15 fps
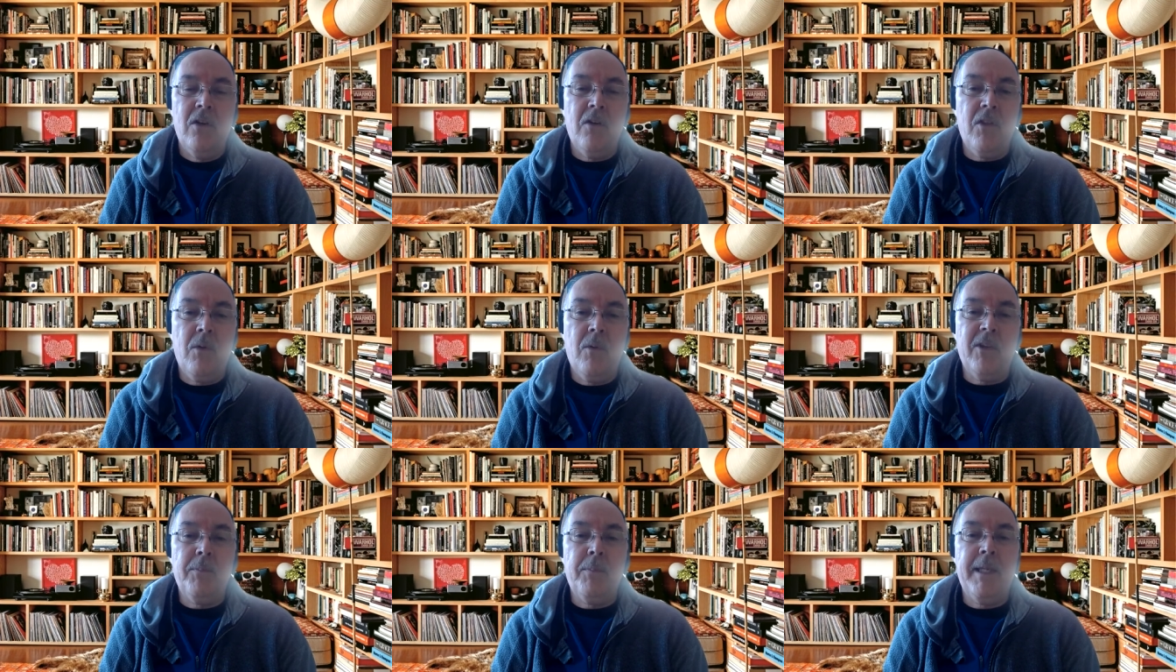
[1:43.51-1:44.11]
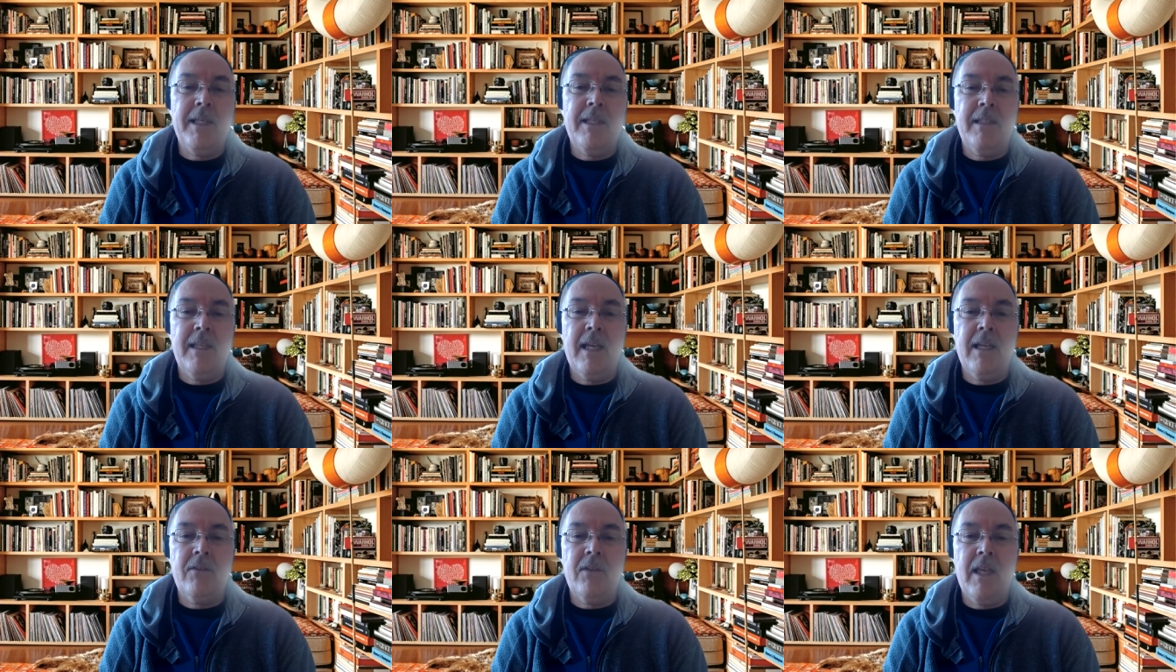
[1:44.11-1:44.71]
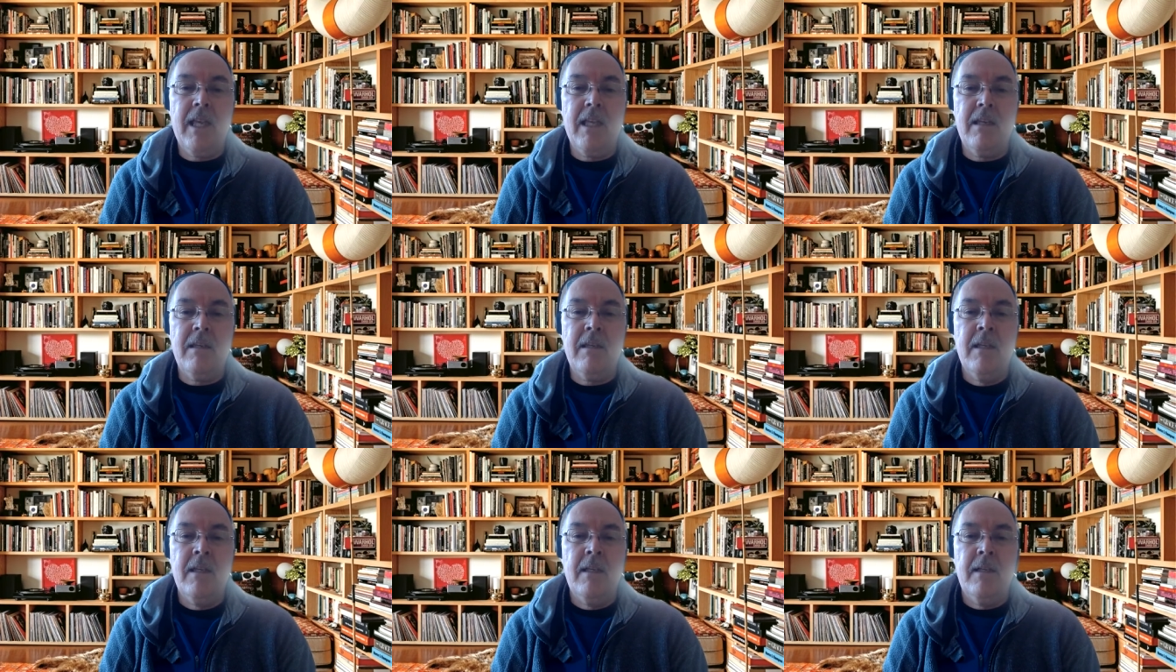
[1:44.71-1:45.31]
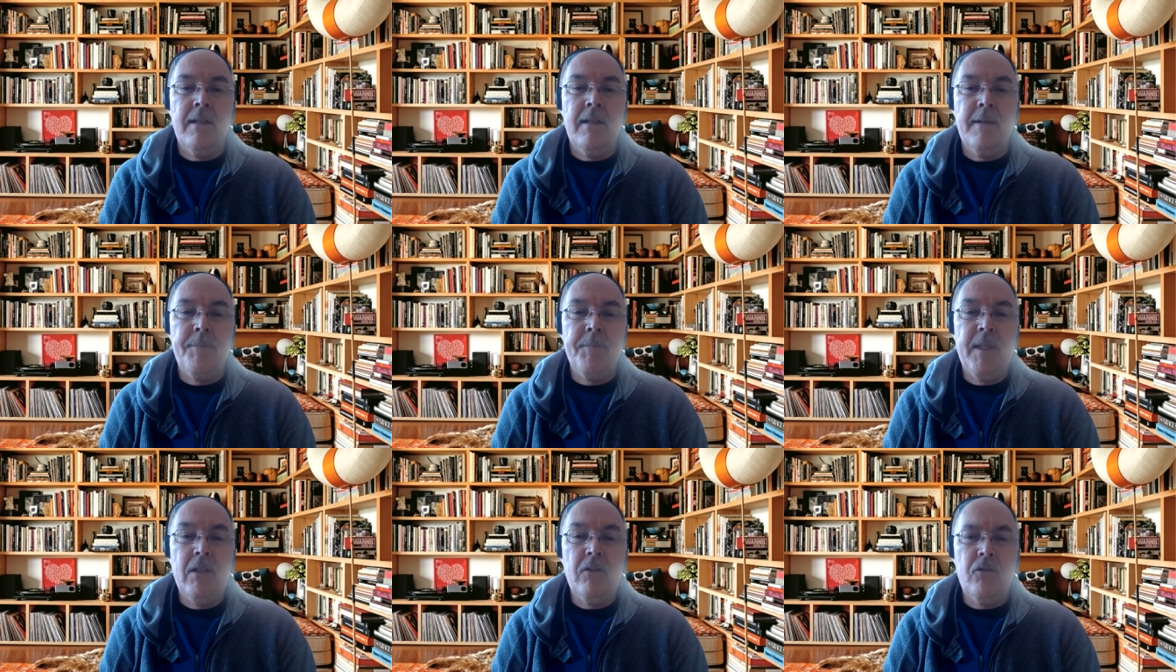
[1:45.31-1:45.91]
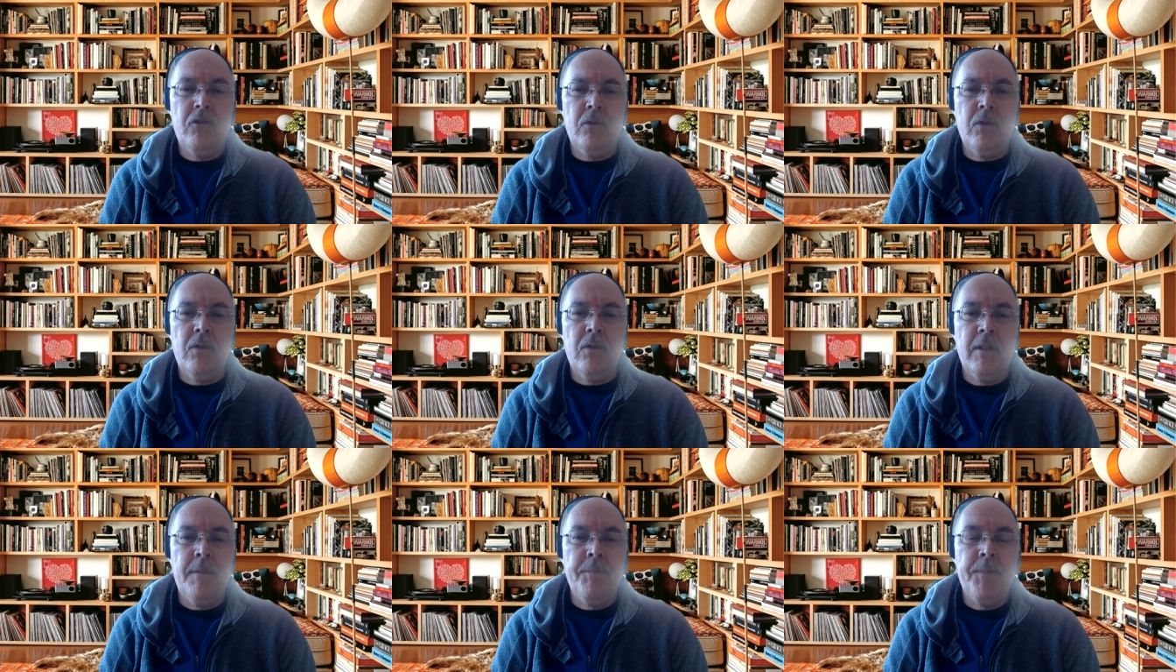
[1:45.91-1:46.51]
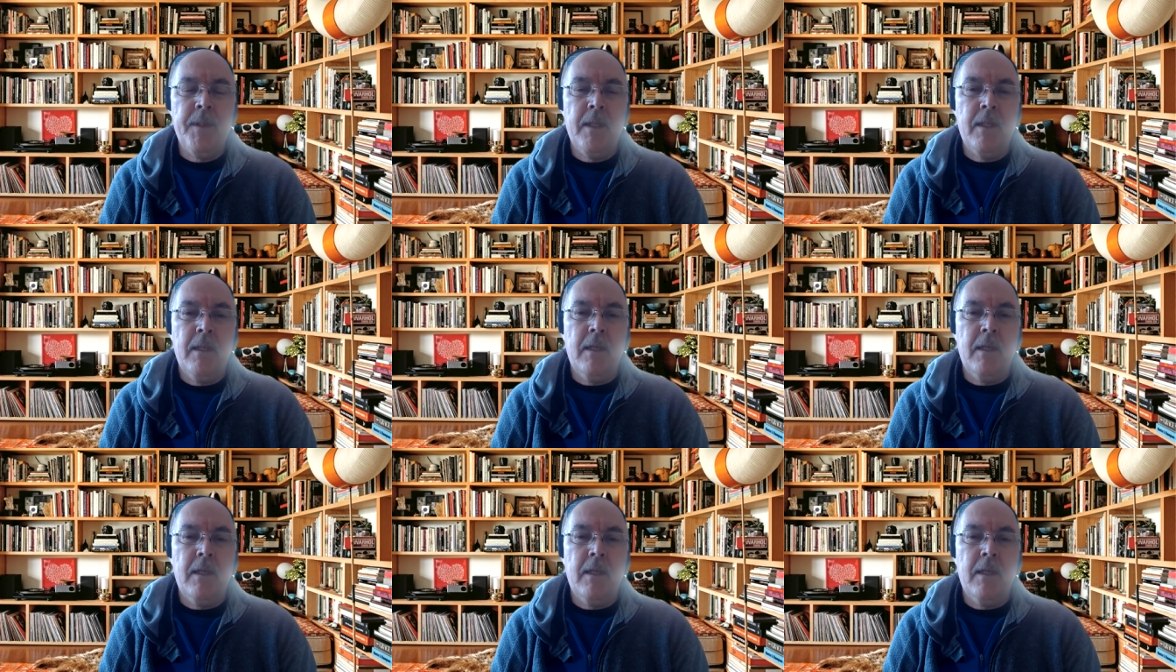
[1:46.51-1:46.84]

or the West Bank and Gaza and um, East Jerusalem.